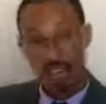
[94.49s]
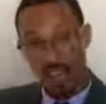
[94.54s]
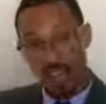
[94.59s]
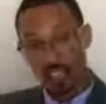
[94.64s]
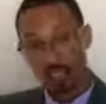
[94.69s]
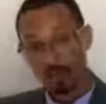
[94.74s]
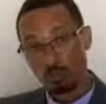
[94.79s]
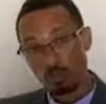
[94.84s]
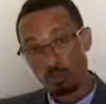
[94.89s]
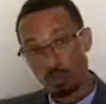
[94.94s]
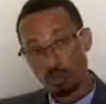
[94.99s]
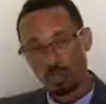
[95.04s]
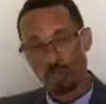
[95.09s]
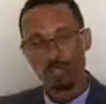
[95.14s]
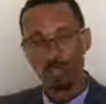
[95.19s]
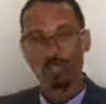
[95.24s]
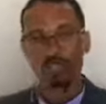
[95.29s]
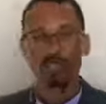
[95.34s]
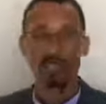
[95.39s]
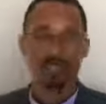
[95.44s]
The other point
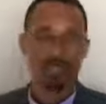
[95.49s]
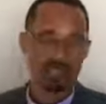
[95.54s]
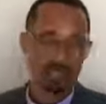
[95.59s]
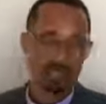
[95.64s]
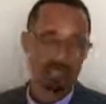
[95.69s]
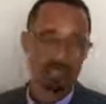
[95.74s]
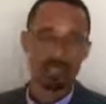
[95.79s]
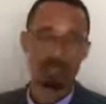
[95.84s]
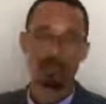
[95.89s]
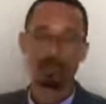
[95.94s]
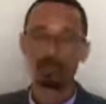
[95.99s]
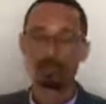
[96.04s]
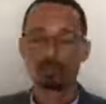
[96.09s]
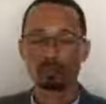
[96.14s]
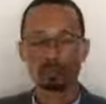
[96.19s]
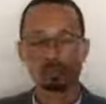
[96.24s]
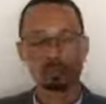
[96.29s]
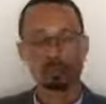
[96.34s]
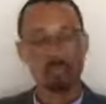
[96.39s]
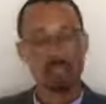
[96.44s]
is
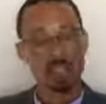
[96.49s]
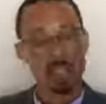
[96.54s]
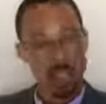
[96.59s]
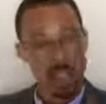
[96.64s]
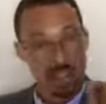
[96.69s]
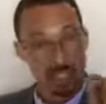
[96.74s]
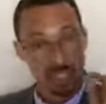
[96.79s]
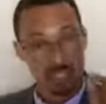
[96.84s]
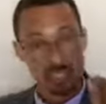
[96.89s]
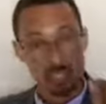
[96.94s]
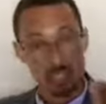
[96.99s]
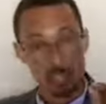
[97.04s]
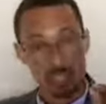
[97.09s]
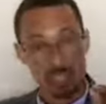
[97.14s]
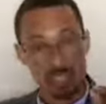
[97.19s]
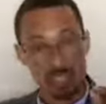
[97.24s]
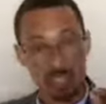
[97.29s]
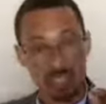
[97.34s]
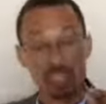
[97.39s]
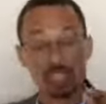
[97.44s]
skills. An
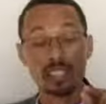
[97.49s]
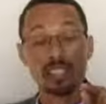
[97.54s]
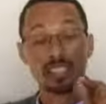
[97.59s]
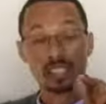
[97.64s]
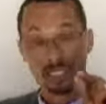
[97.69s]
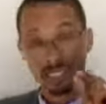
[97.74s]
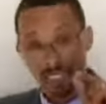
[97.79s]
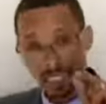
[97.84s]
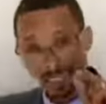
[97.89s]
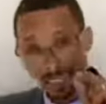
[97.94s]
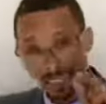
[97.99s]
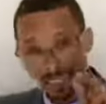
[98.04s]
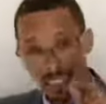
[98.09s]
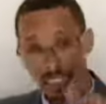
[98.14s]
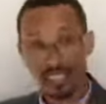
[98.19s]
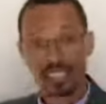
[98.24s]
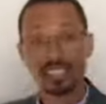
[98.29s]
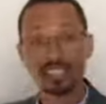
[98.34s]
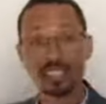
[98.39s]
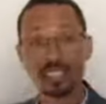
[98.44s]
entrepreneur needs
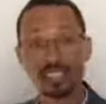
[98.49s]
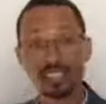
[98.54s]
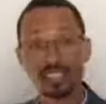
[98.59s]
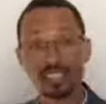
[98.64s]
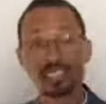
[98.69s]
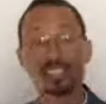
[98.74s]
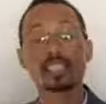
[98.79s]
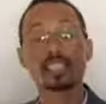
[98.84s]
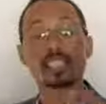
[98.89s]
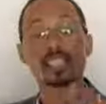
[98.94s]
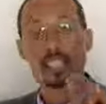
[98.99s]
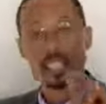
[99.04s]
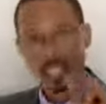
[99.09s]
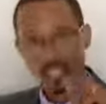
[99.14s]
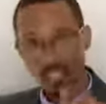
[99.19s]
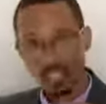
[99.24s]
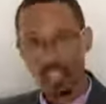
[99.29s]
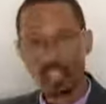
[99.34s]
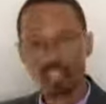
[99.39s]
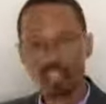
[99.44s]
initiation,
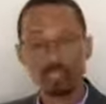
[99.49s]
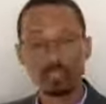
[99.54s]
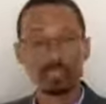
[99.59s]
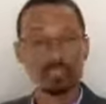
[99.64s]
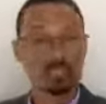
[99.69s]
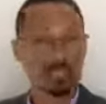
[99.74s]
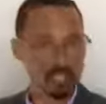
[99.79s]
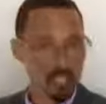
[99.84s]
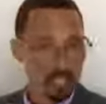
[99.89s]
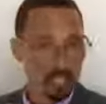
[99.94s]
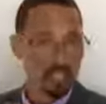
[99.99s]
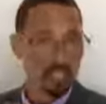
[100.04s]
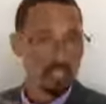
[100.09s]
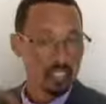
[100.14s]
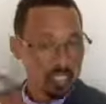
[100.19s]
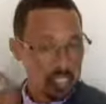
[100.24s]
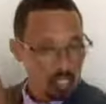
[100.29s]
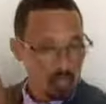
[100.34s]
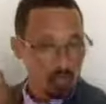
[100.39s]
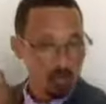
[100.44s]
creative thinking,
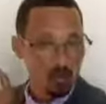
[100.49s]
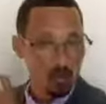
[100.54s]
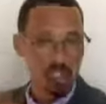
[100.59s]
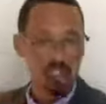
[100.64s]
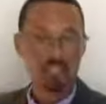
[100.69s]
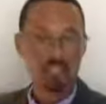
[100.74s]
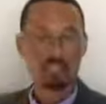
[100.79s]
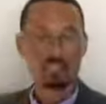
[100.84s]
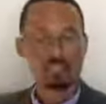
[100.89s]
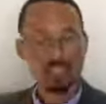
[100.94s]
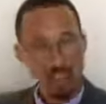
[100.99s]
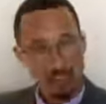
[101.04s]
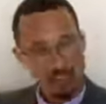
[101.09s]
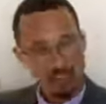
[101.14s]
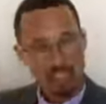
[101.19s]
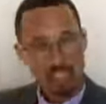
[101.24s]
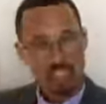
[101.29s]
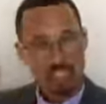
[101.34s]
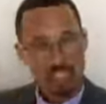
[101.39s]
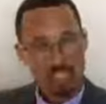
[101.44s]
and innovative
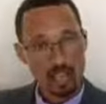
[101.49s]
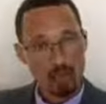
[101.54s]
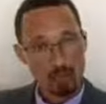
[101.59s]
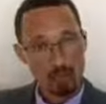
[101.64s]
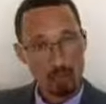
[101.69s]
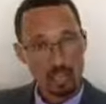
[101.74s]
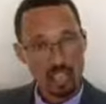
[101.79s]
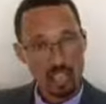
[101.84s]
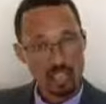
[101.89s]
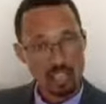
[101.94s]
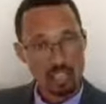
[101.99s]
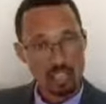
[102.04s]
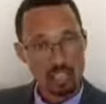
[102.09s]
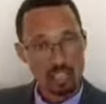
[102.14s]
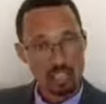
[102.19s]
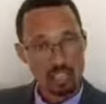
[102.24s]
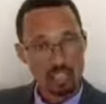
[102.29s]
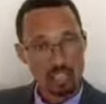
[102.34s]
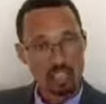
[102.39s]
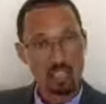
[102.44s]
ability, among other
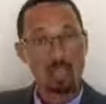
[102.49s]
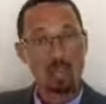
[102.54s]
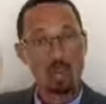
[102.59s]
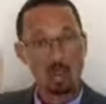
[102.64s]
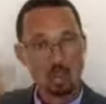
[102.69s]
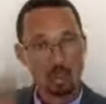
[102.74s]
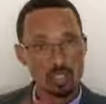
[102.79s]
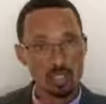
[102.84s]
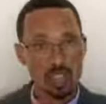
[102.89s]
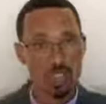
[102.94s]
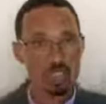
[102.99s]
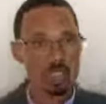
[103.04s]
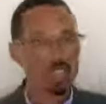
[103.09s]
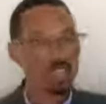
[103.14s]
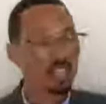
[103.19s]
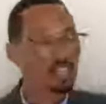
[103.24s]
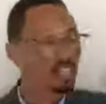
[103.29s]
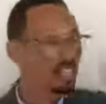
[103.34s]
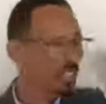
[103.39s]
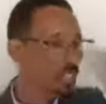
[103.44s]
skills. On the other
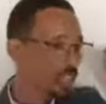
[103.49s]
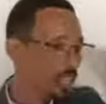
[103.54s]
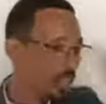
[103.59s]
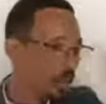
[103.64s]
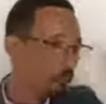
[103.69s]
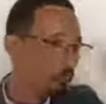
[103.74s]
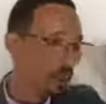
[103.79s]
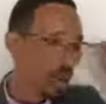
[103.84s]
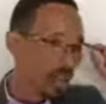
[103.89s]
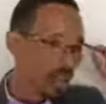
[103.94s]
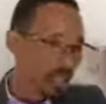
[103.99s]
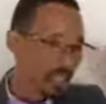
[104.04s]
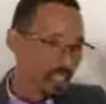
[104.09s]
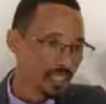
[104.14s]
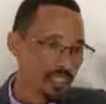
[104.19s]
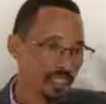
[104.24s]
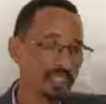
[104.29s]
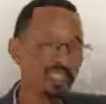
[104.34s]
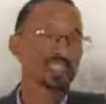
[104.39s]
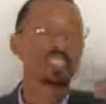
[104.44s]
hand, a
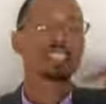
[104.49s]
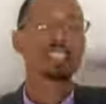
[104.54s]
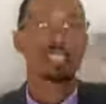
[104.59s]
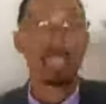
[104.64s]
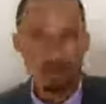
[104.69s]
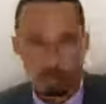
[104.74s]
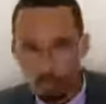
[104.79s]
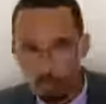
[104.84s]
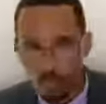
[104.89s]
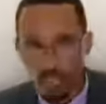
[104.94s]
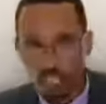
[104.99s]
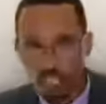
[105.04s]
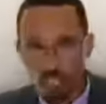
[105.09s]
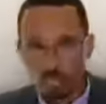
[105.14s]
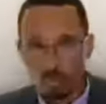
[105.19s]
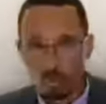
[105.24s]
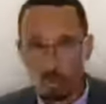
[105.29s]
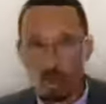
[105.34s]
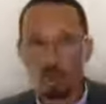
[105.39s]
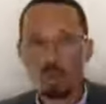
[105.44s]
manager
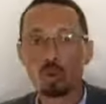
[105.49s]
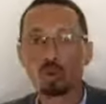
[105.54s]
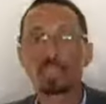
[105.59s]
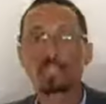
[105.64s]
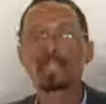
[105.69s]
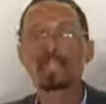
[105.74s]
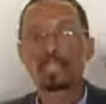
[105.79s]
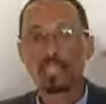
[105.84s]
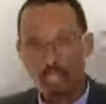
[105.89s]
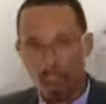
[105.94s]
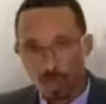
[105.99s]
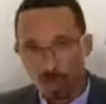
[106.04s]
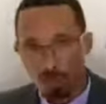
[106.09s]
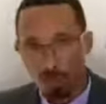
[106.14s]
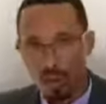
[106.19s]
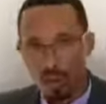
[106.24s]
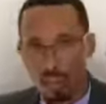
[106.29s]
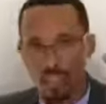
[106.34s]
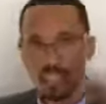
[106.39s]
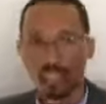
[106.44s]
depends more on
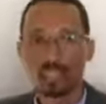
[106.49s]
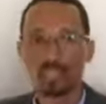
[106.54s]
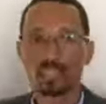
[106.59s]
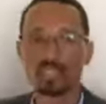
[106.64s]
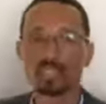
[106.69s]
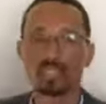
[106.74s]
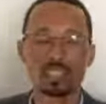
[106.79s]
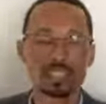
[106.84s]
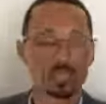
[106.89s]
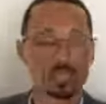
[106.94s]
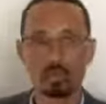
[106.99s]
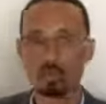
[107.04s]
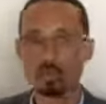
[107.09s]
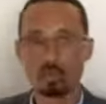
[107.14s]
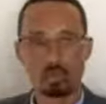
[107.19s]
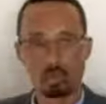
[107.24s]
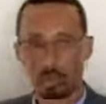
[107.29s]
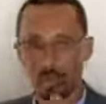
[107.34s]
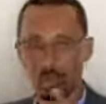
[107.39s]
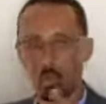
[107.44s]
human relation and
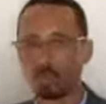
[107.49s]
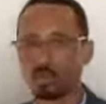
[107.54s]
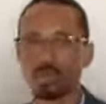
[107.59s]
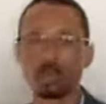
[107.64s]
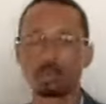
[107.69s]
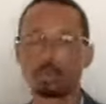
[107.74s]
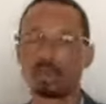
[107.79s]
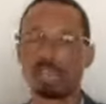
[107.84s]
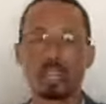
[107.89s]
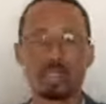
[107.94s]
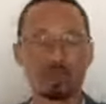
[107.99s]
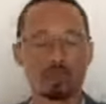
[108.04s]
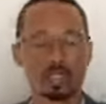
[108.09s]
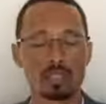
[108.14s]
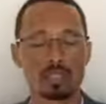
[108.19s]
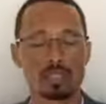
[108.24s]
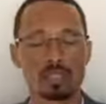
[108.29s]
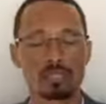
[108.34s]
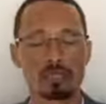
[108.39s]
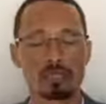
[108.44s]
conceptual
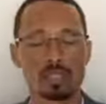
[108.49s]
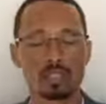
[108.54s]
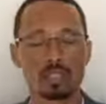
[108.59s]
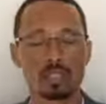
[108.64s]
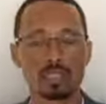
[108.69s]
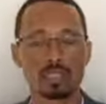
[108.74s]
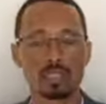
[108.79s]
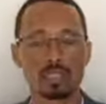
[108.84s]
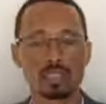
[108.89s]
abilities.